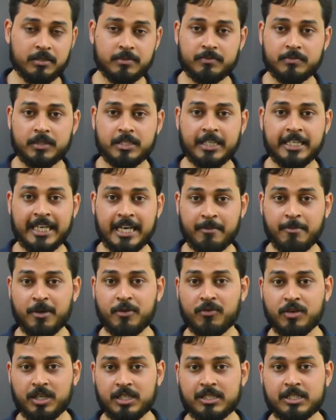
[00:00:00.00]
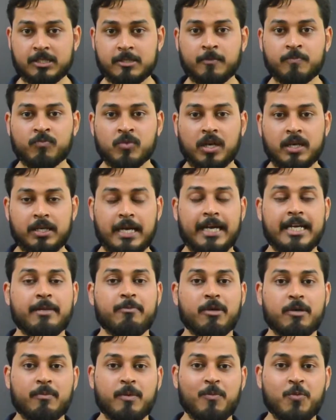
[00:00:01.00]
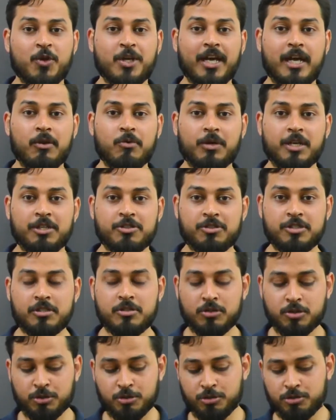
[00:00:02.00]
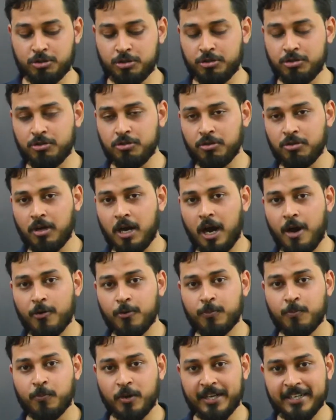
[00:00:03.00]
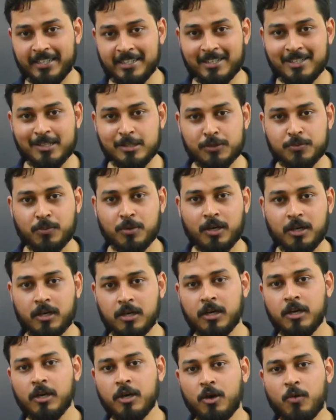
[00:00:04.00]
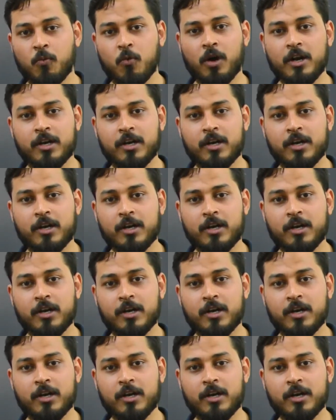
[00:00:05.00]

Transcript: DMA works, dynamic memory allocation. You should know how pointers work. What